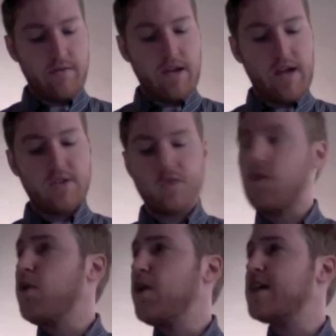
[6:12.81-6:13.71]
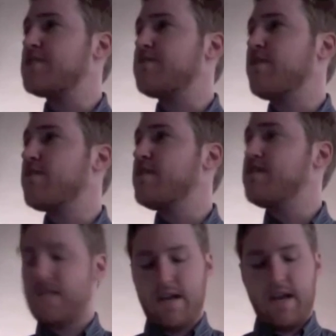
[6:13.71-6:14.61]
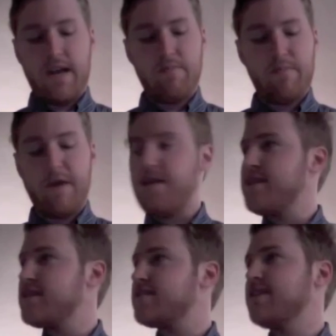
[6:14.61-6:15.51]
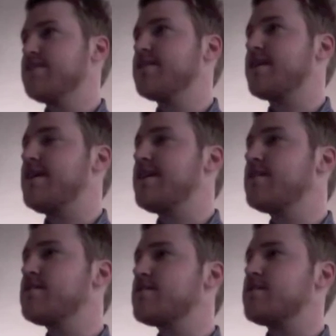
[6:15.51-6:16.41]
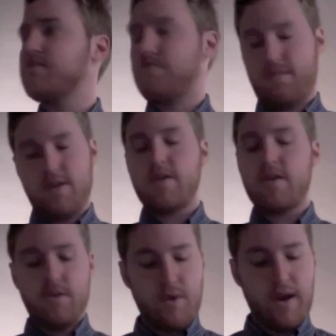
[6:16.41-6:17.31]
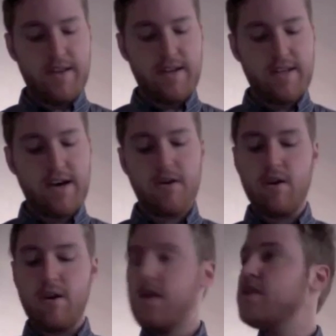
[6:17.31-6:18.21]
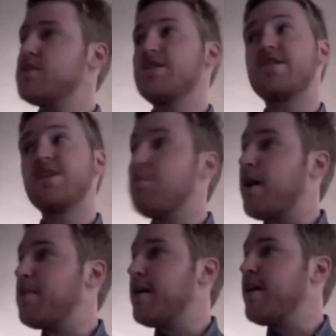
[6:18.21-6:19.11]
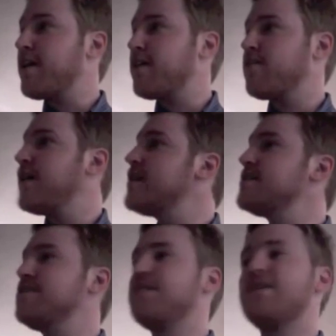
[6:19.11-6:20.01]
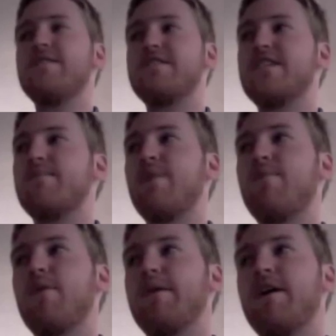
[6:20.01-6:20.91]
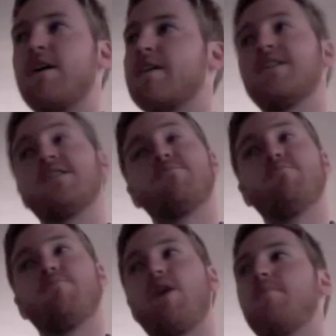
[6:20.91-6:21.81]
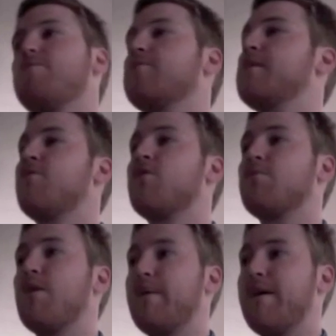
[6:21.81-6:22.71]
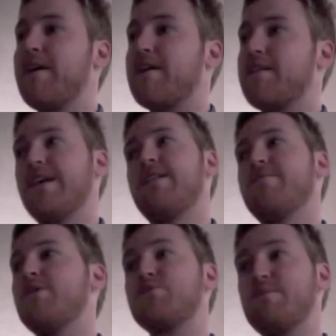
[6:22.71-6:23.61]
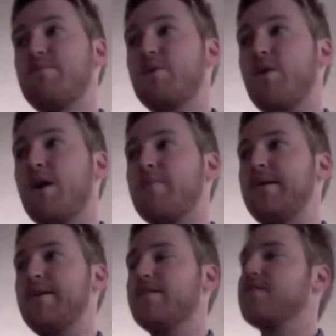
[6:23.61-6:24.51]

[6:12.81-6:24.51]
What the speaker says: Soul as fervent and imperious as the king's. You write that down. She's still barbaric, right? Even if it's semi-barbaric, that's probably more barbaric than most people would want to be,